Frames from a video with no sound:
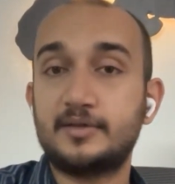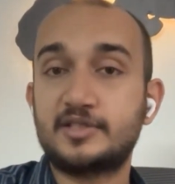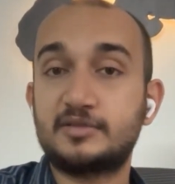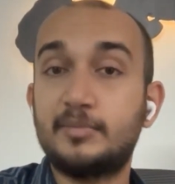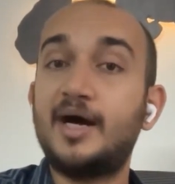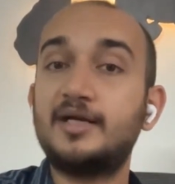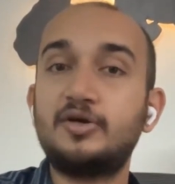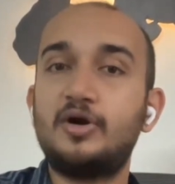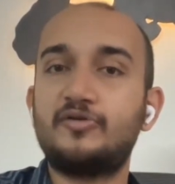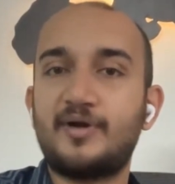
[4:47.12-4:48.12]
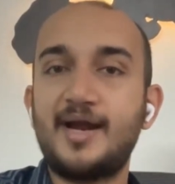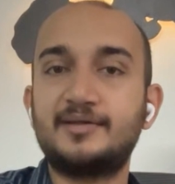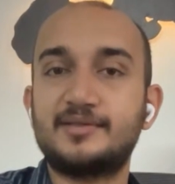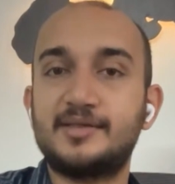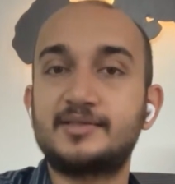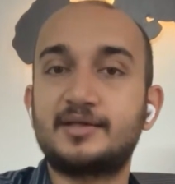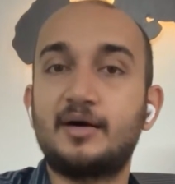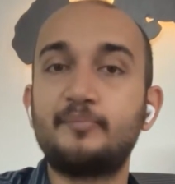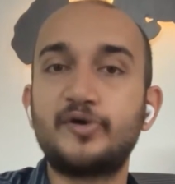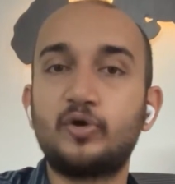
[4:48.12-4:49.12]
Smart contracts is
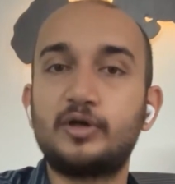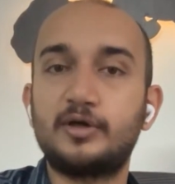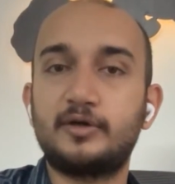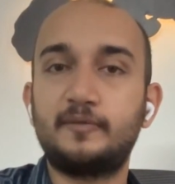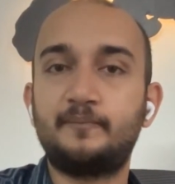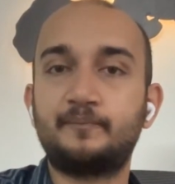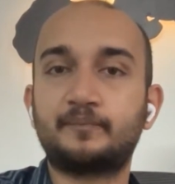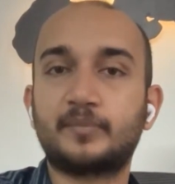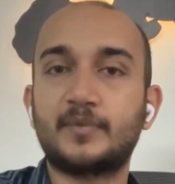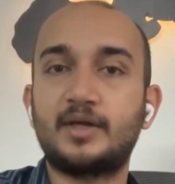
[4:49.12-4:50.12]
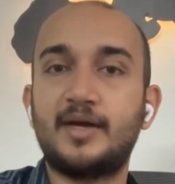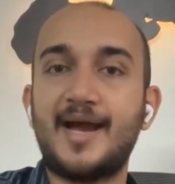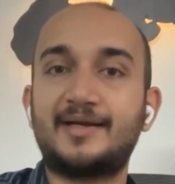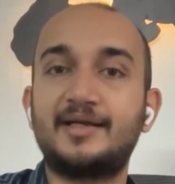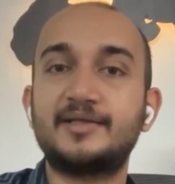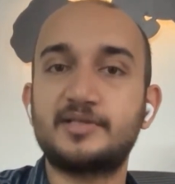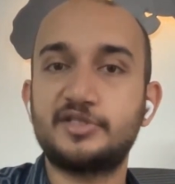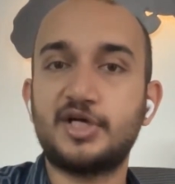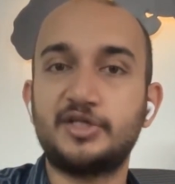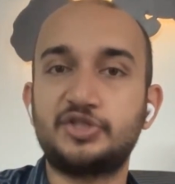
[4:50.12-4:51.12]
computer acting as
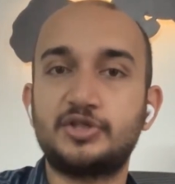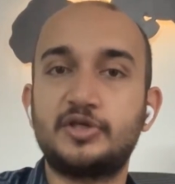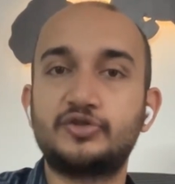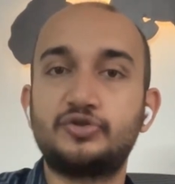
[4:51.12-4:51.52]
the judge.